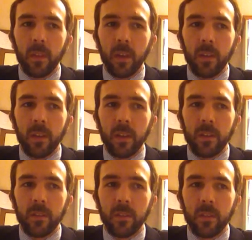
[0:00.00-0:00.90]
I
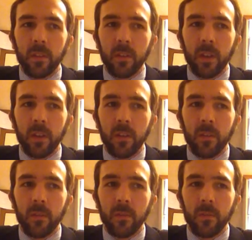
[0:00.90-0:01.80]
liked, you know,
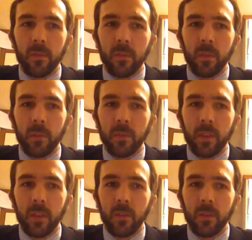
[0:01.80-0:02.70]
how the
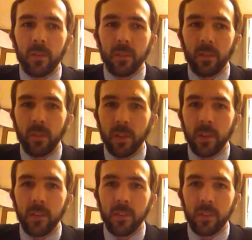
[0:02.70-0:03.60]
website was, you know,
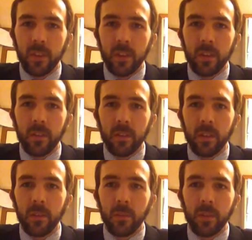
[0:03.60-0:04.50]
against sin, and
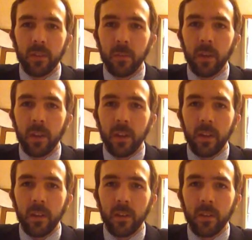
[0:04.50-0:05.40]
it preached about
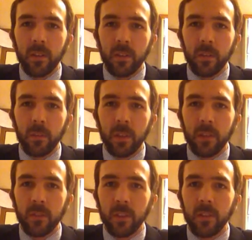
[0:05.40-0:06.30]
hell and the blood
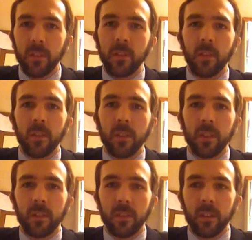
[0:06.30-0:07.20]
of Jesus and all
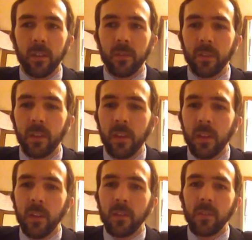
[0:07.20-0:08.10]
that stuff. And
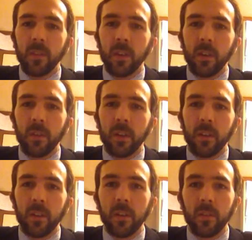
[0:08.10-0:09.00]
so I read
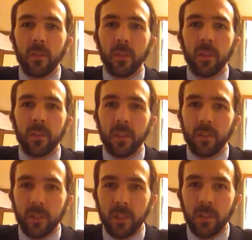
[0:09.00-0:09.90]
an article where he said
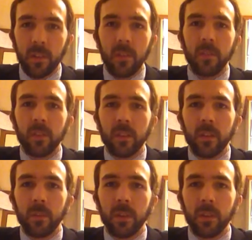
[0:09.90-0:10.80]
you need to go to
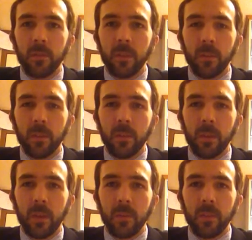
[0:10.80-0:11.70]
Independent Fundamental
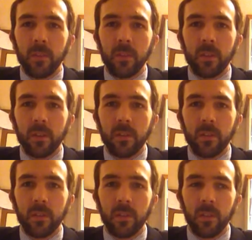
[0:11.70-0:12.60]
Baptist
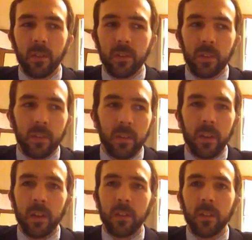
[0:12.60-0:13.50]
Church. So I was like,
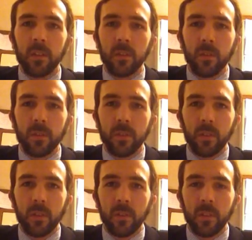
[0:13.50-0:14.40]
okay, I did a Google
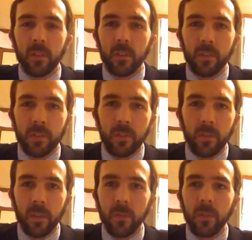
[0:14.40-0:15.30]
search, and the
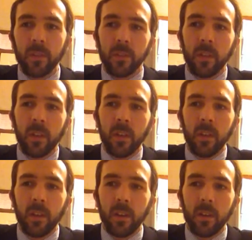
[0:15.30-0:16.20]
closest one was
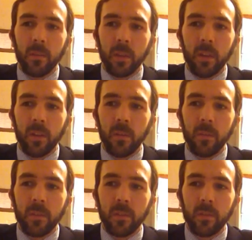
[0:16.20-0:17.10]
in Macomb,
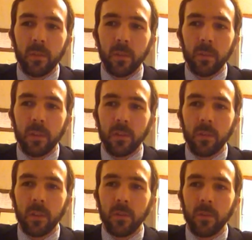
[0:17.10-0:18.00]
which is 20 minutes
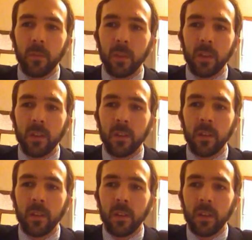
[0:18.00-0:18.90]
away from me,
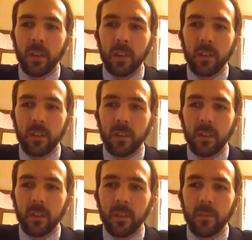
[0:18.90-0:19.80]
and
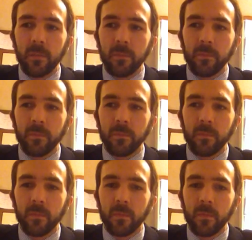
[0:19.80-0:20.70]
it
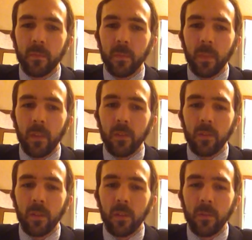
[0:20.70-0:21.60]

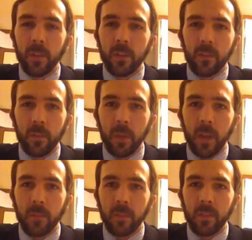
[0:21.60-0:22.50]
was called Victory
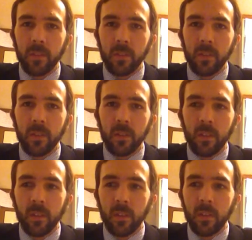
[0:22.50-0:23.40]
Baptist.
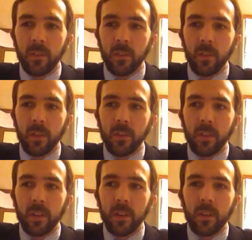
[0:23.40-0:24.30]
So I
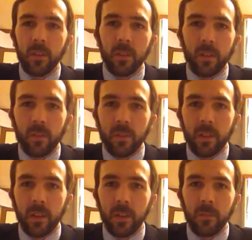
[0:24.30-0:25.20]
decided to go there one
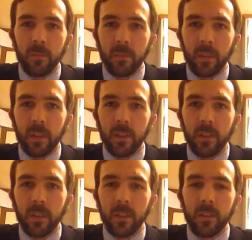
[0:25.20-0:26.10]
time, and
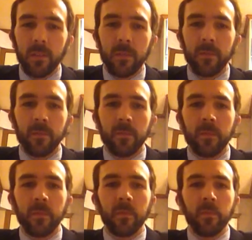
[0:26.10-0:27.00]

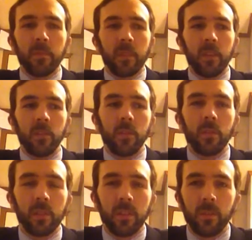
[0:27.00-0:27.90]
it was a
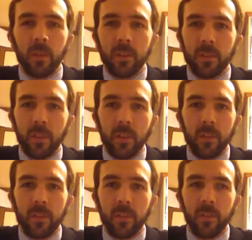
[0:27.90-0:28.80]
really small
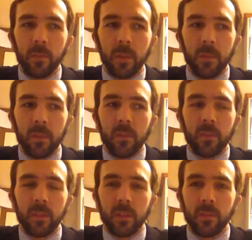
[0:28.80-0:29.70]
church. There was maybe
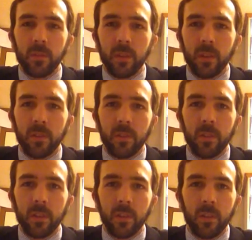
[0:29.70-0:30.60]
only like 20 or
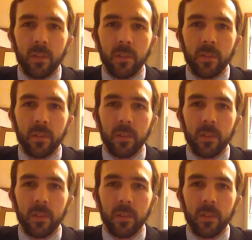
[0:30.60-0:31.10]
30 adults,